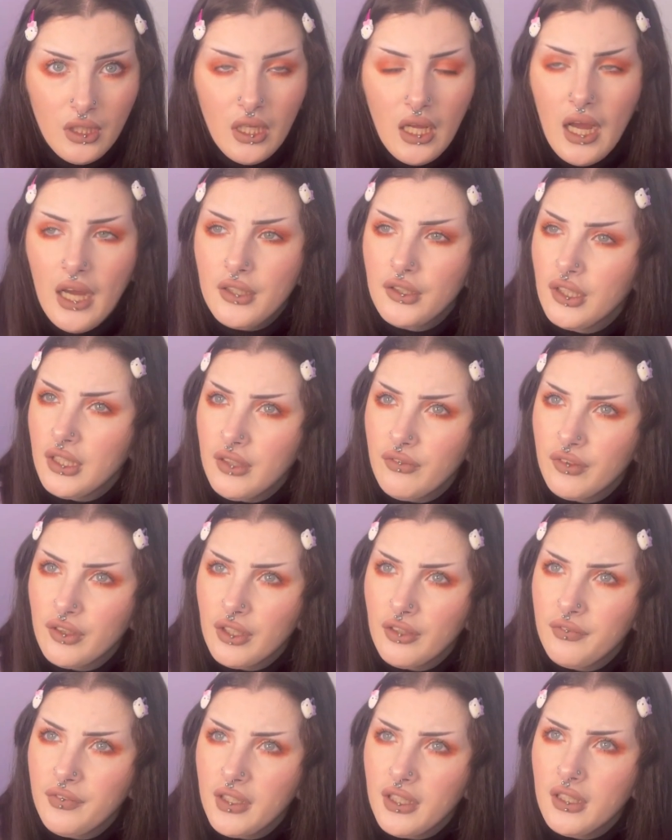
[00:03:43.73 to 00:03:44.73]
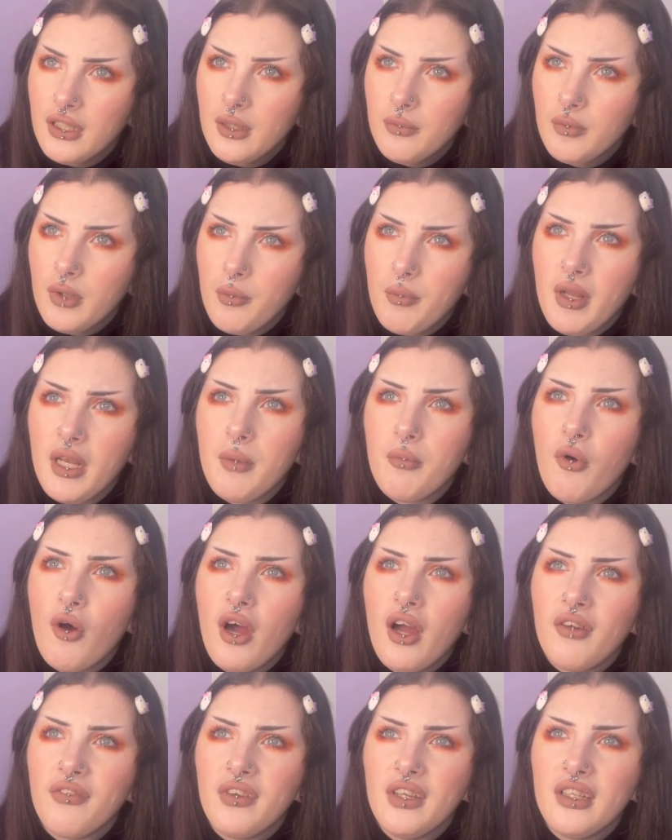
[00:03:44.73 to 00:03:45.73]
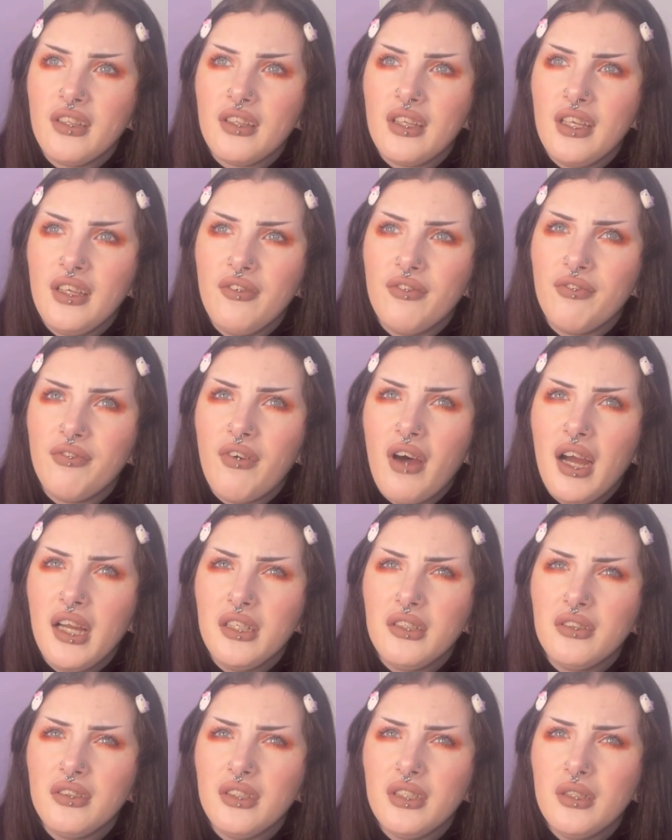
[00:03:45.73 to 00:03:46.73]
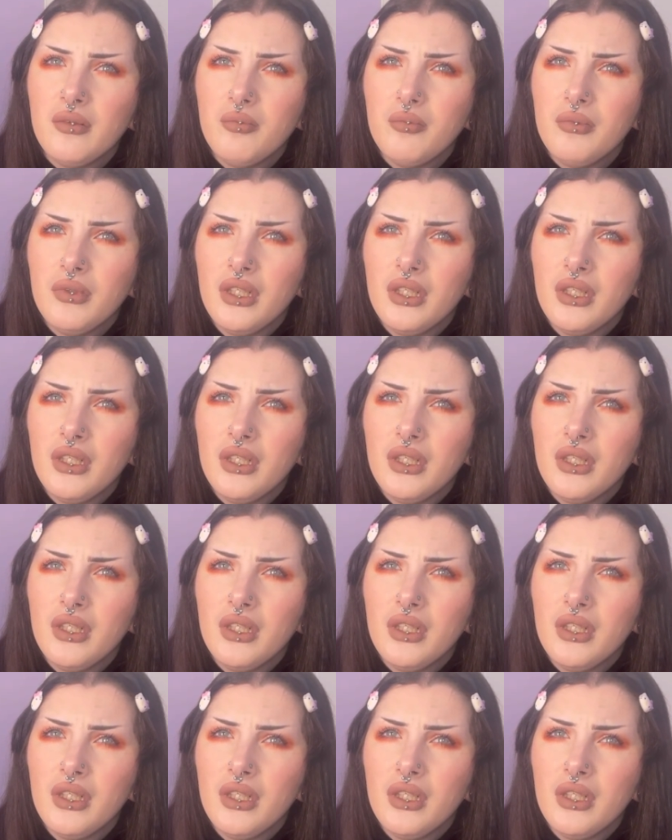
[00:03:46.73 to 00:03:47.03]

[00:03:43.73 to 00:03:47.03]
I don't even know if they clip them anymore. I think they file them?